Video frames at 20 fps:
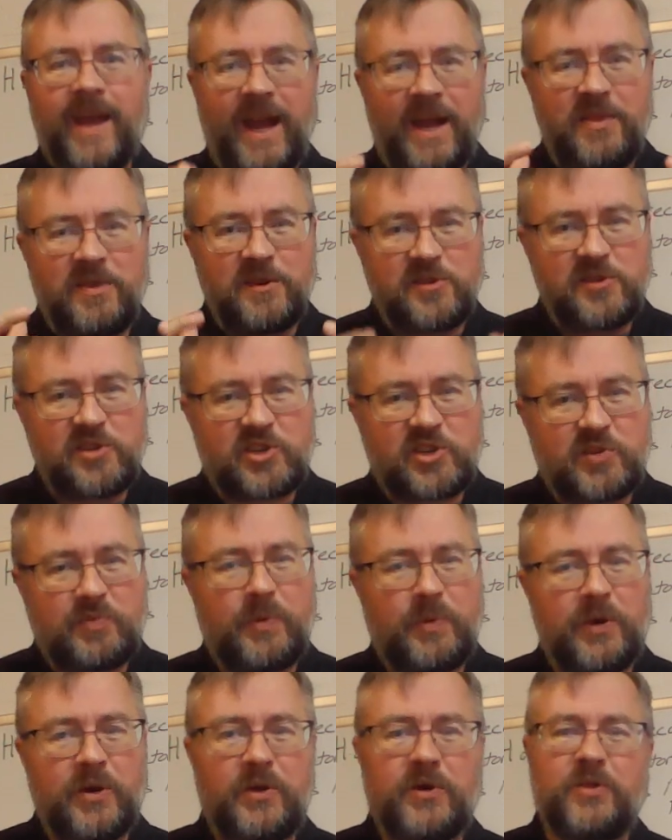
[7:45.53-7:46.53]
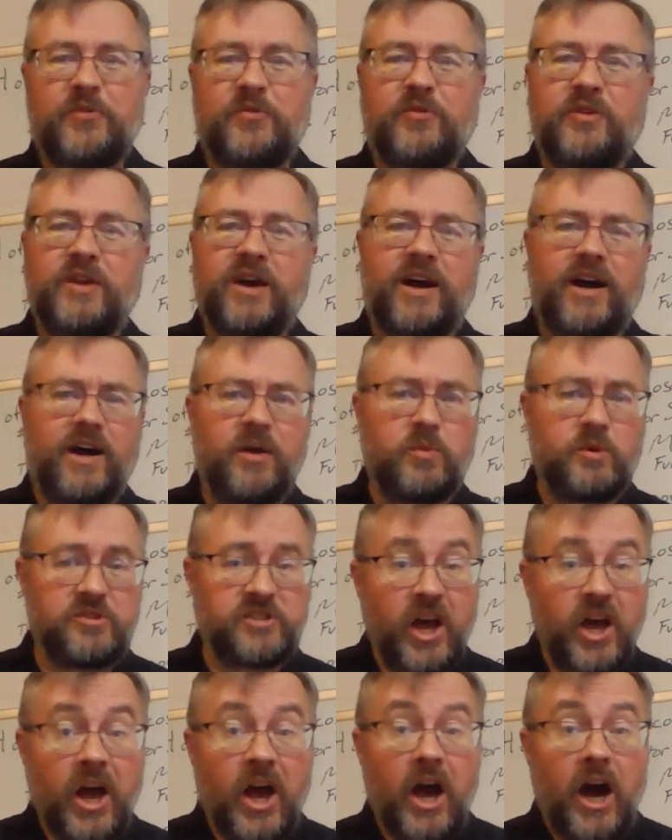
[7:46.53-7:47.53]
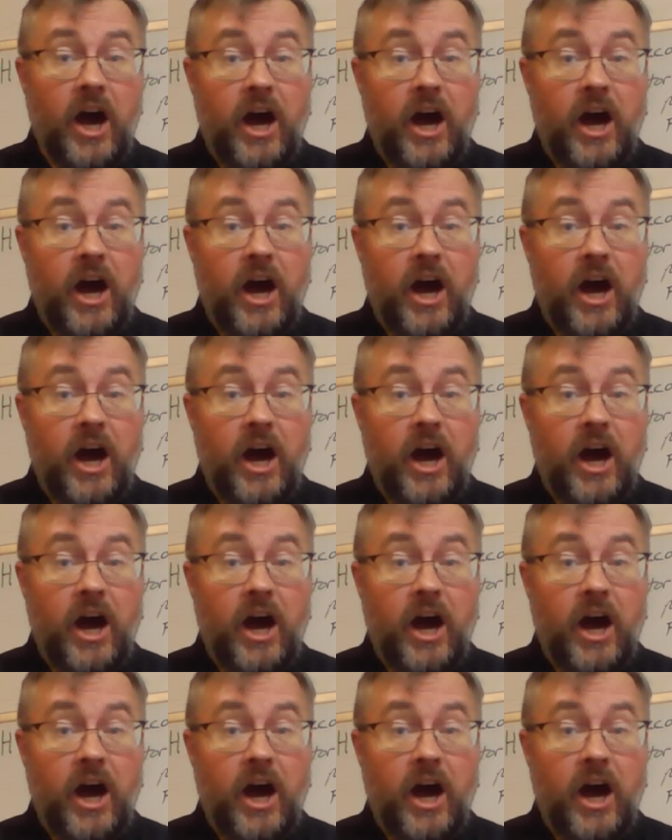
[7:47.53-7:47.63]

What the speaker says: And the Spirit of God was